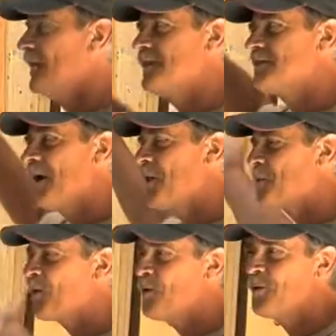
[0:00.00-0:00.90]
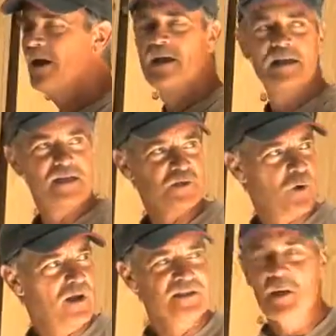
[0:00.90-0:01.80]
and this side of the road, as
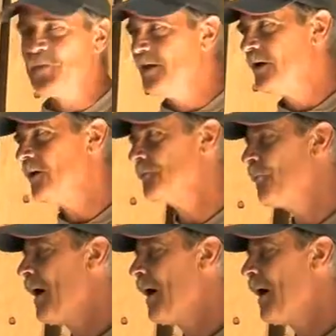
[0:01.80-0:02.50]
well as up the hill and